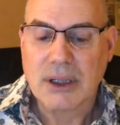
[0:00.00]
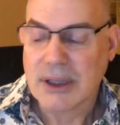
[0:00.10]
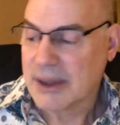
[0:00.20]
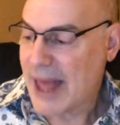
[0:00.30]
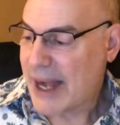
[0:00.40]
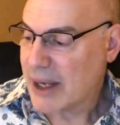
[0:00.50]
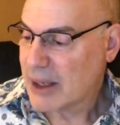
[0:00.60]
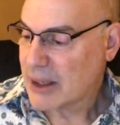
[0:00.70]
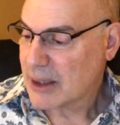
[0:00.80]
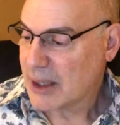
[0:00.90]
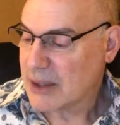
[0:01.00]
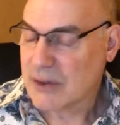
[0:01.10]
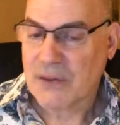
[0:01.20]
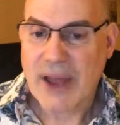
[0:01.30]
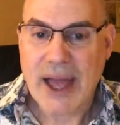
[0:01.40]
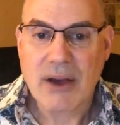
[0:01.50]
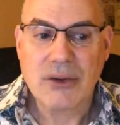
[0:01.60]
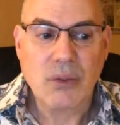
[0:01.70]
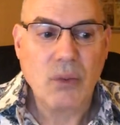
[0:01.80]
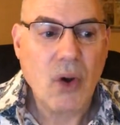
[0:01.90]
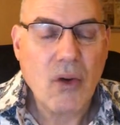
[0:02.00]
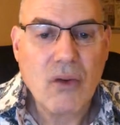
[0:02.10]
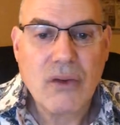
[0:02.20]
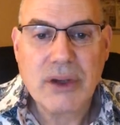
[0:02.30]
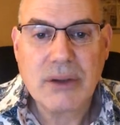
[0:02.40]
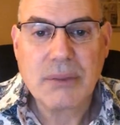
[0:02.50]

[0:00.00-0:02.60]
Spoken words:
that is found woven